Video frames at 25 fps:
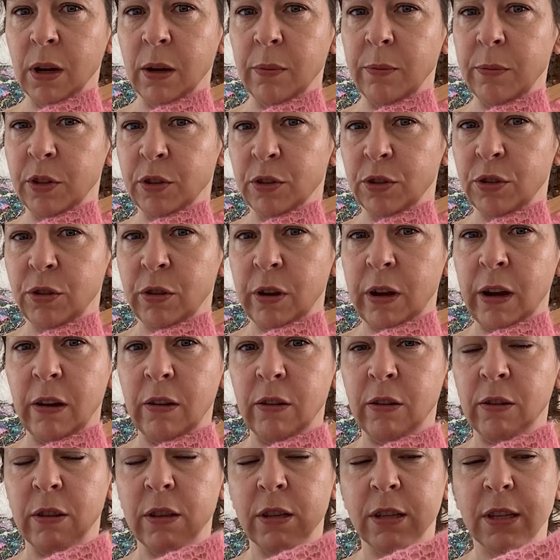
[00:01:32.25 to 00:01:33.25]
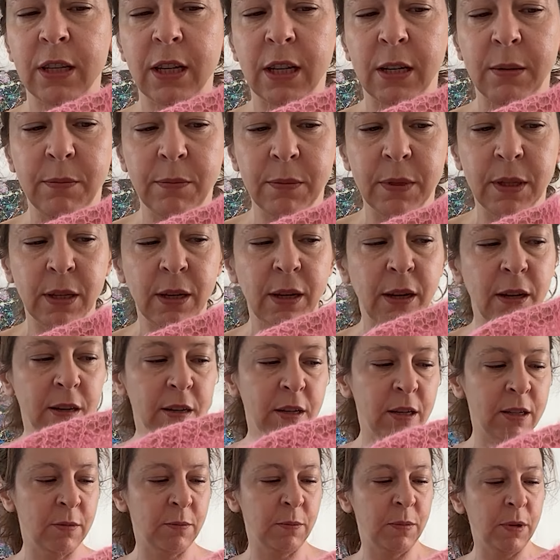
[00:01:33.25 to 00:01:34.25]
I'm not sure how long the steams
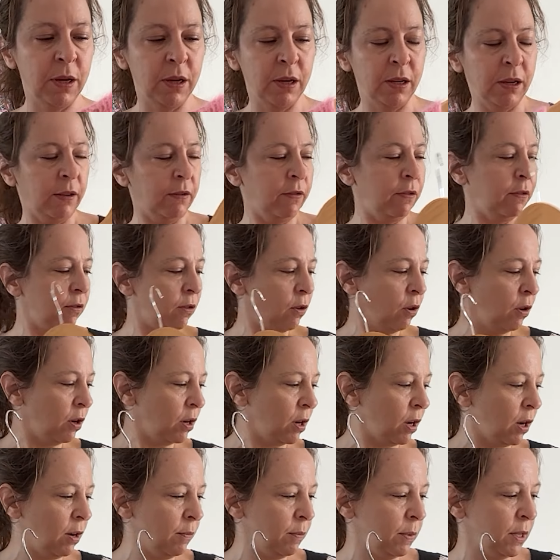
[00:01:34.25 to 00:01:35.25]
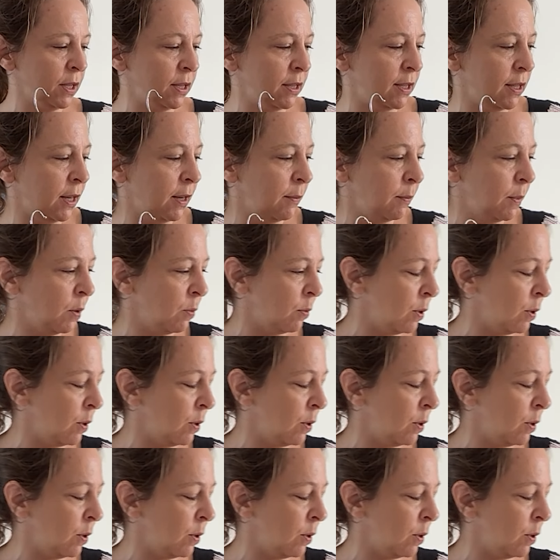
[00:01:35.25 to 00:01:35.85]
last, but if you've got a garment steamer,